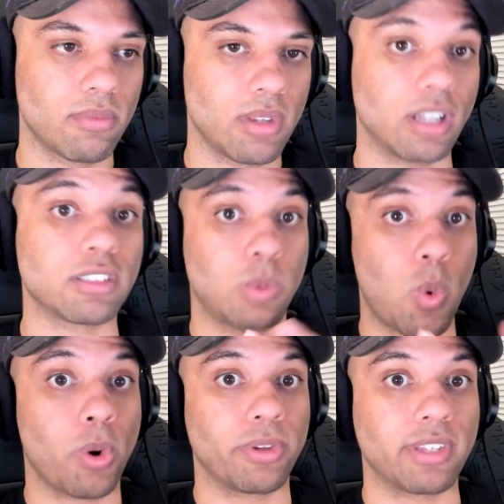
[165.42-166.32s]
a
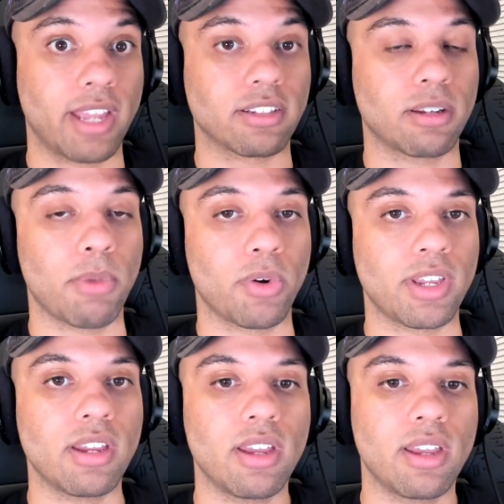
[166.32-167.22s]
sworn
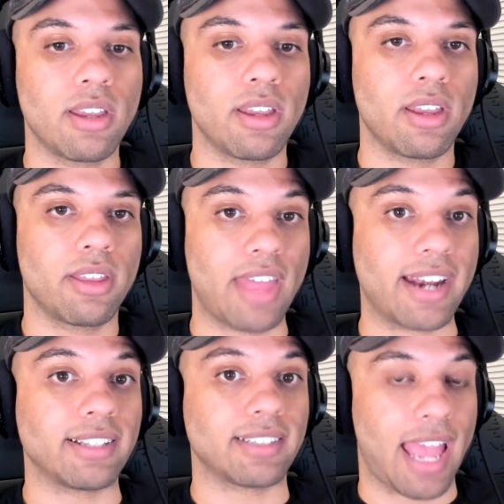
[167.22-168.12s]
testimony
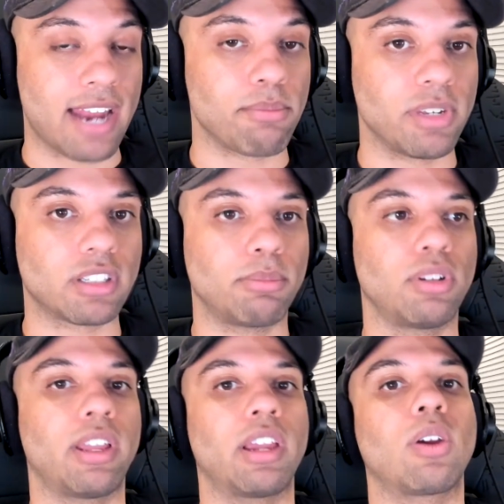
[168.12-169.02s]
that is
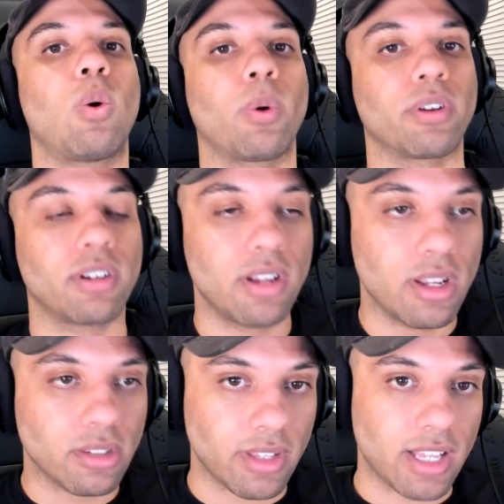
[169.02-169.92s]
admissible in court.
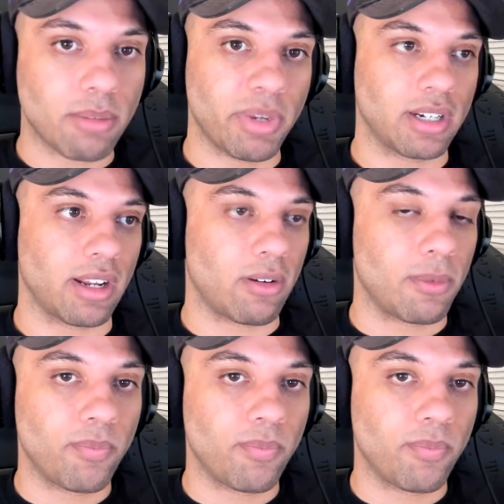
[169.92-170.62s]
So that's a big deal.